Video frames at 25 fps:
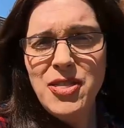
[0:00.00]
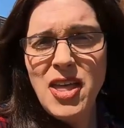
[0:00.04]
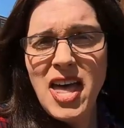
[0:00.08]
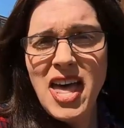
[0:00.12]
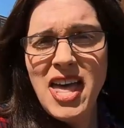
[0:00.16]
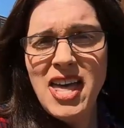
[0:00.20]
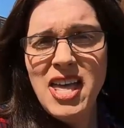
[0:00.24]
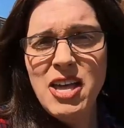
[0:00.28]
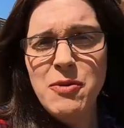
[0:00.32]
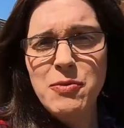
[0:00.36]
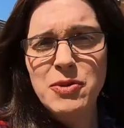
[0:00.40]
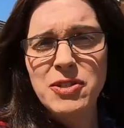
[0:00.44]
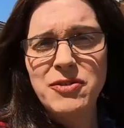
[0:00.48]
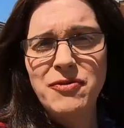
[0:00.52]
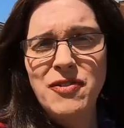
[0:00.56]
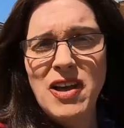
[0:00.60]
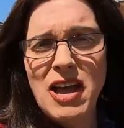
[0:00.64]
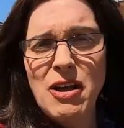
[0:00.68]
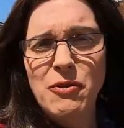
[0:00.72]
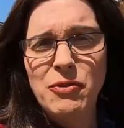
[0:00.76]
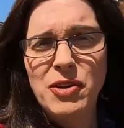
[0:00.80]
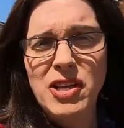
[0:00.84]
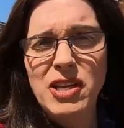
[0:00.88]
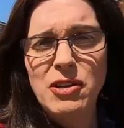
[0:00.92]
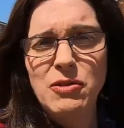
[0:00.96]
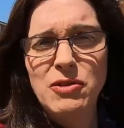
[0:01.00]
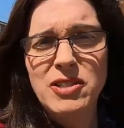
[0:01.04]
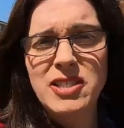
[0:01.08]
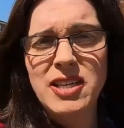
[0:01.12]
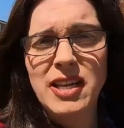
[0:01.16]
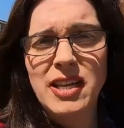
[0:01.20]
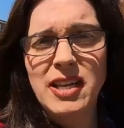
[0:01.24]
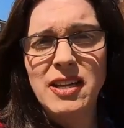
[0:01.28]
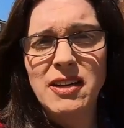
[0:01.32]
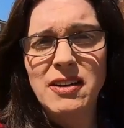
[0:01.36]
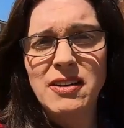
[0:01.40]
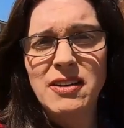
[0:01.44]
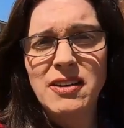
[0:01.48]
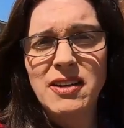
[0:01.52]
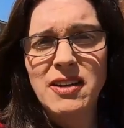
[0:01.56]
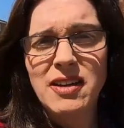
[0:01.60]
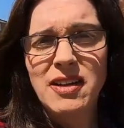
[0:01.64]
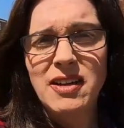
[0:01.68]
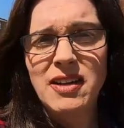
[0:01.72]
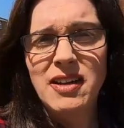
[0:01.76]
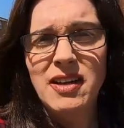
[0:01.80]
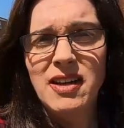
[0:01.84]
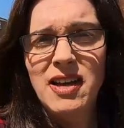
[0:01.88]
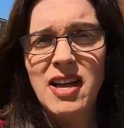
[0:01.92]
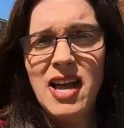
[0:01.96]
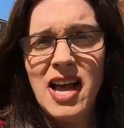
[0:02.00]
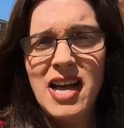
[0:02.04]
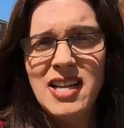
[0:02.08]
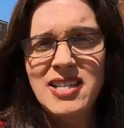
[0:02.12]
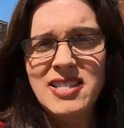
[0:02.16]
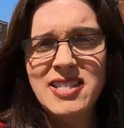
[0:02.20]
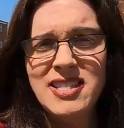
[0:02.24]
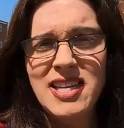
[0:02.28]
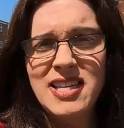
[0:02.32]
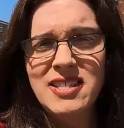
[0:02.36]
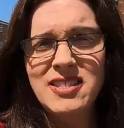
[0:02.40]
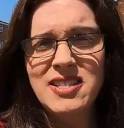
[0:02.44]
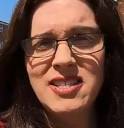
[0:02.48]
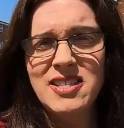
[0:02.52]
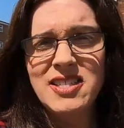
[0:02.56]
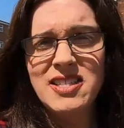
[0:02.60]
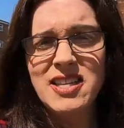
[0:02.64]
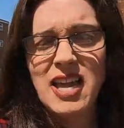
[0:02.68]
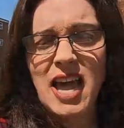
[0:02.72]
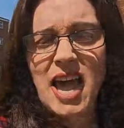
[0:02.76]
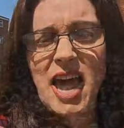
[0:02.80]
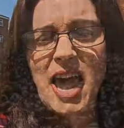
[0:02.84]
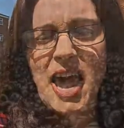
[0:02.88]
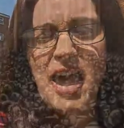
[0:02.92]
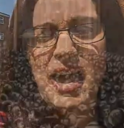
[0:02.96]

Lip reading: There he was found guilty and sentenced to